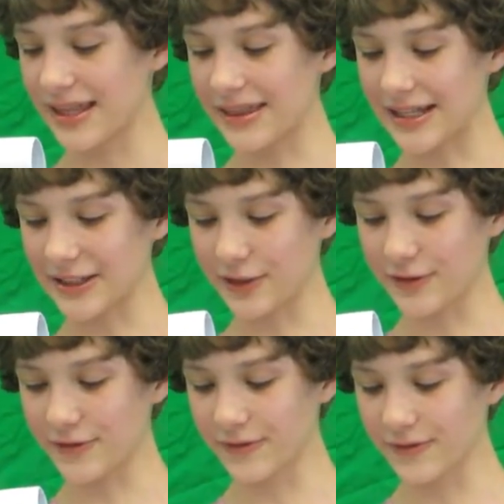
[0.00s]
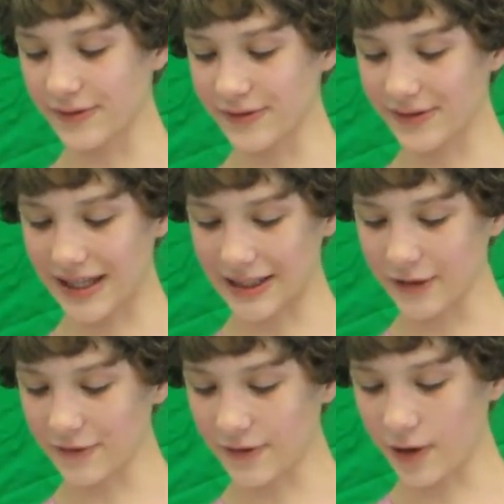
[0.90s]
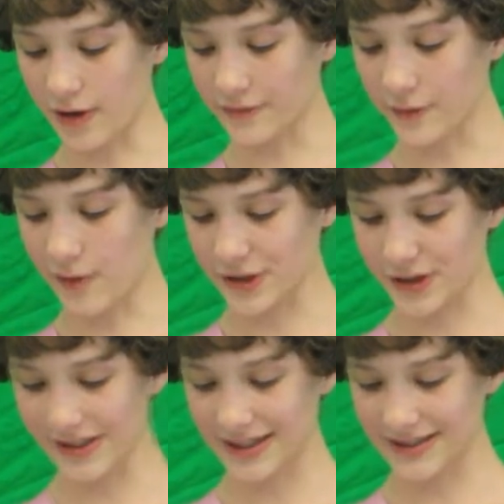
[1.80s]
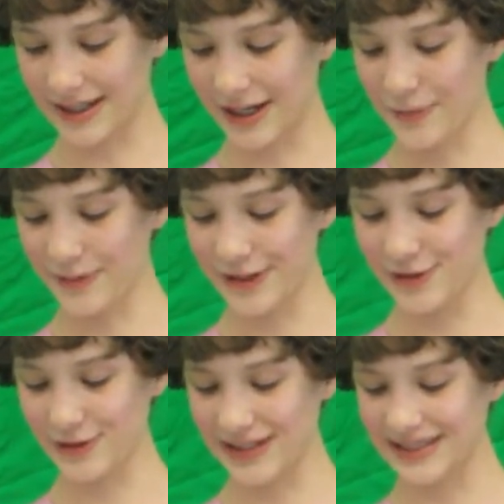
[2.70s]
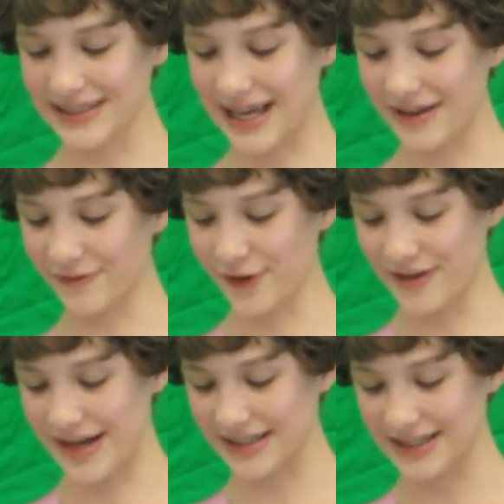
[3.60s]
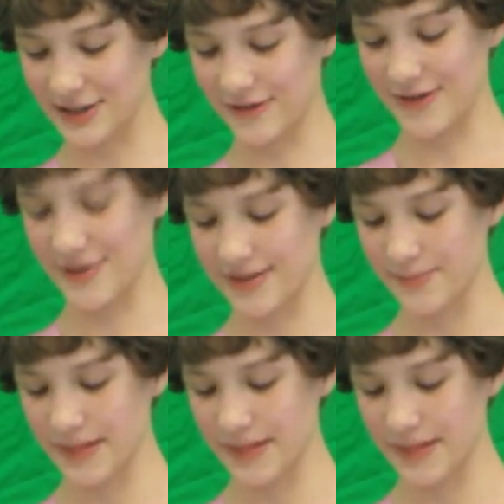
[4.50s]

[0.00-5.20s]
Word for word: Thank you. Thank you all for watching this, and I hope you can join us again for our next interviews.